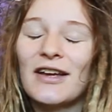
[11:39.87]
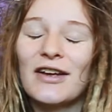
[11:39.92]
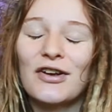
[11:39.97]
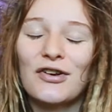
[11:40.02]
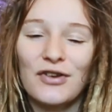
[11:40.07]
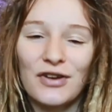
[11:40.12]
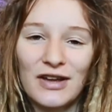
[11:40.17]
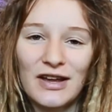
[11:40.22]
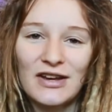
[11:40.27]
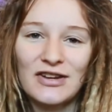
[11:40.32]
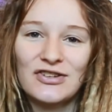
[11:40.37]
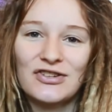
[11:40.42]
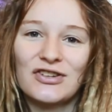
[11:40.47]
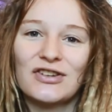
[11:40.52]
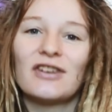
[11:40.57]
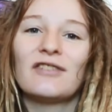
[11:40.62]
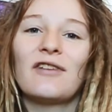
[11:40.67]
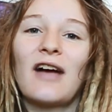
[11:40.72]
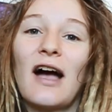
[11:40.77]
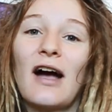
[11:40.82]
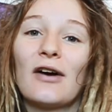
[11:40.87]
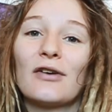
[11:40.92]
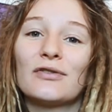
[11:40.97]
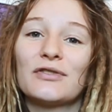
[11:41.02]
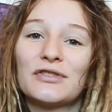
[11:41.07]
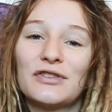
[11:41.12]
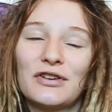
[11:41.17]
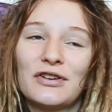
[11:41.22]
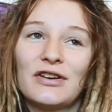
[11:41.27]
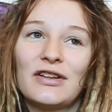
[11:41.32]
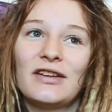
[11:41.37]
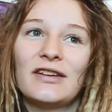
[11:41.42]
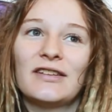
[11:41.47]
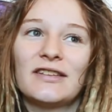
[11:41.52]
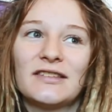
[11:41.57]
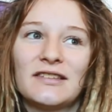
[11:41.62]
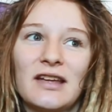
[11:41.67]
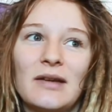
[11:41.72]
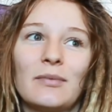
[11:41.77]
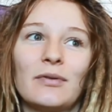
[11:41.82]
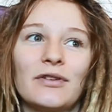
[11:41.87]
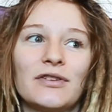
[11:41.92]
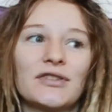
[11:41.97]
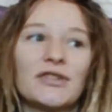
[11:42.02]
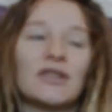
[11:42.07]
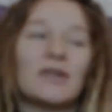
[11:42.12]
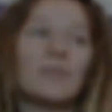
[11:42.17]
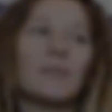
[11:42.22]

creation of how sturdy and stable it's gonna